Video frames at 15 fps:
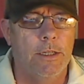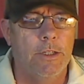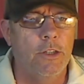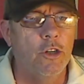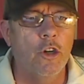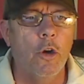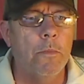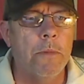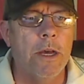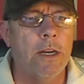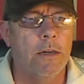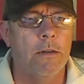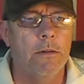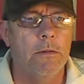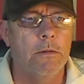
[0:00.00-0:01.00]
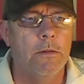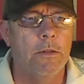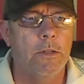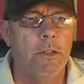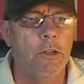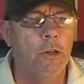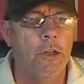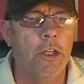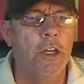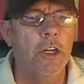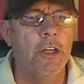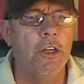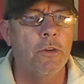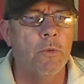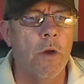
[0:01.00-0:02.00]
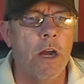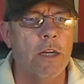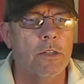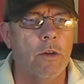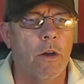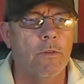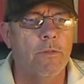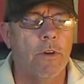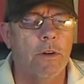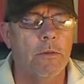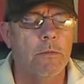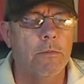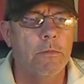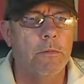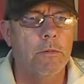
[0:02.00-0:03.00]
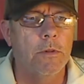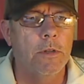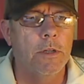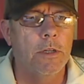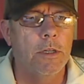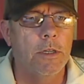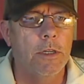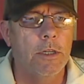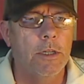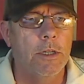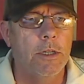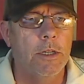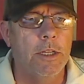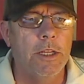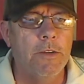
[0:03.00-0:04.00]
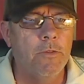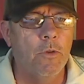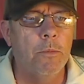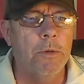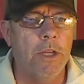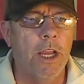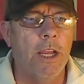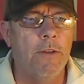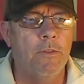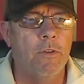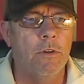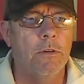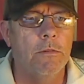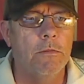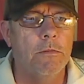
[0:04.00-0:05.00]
You're no better. You're getting your rocks off on evil behavior.